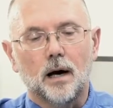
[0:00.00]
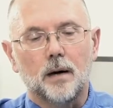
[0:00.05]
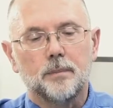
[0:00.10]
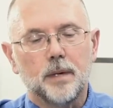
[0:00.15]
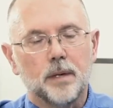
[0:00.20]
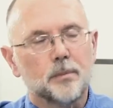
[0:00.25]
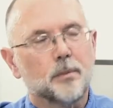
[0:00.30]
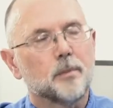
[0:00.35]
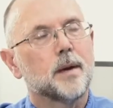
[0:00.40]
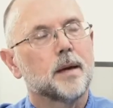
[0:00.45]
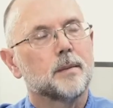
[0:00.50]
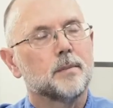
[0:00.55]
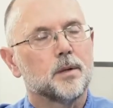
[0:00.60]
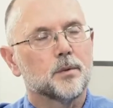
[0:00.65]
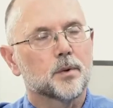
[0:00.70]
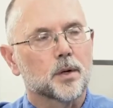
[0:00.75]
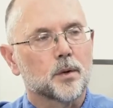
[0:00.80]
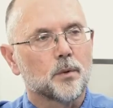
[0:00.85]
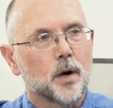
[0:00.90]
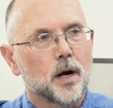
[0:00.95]
people may be
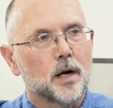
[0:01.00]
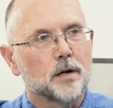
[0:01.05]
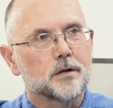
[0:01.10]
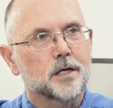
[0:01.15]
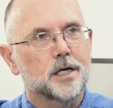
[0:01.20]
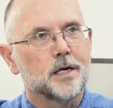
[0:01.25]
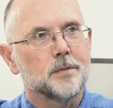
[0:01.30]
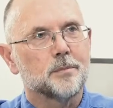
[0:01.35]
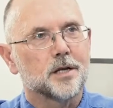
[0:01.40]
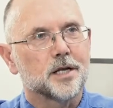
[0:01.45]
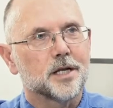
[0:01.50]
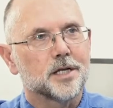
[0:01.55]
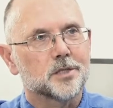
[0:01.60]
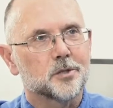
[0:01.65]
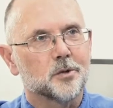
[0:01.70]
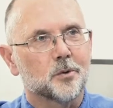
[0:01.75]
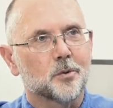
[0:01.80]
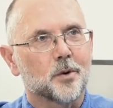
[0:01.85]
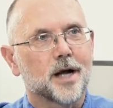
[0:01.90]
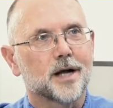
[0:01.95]
required to keep
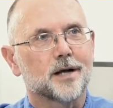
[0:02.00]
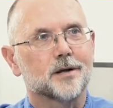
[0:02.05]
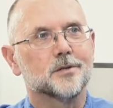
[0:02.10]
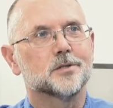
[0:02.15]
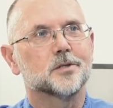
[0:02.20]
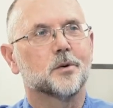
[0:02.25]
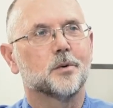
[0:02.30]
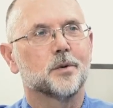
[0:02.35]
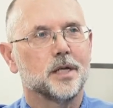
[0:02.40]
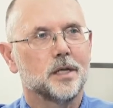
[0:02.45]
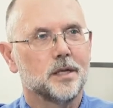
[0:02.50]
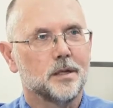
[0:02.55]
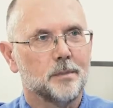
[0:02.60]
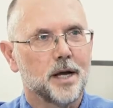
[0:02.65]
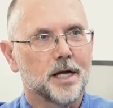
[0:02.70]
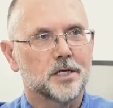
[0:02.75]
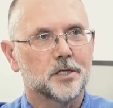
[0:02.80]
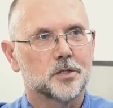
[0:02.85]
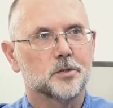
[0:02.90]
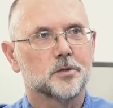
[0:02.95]
additional records. So we need to
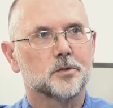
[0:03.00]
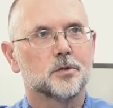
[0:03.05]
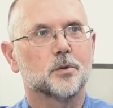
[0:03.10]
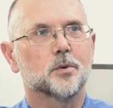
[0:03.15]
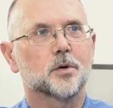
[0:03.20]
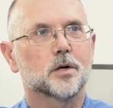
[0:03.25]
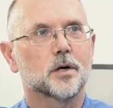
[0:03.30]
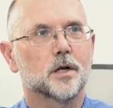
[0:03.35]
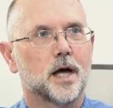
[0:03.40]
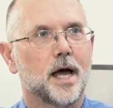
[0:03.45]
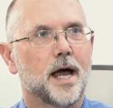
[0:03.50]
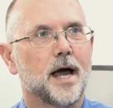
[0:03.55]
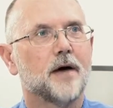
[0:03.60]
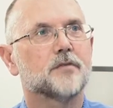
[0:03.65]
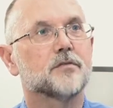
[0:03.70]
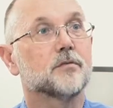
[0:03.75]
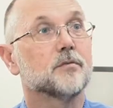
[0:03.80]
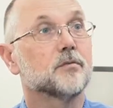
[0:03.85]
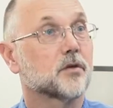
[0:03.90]
make sure that we're going to have some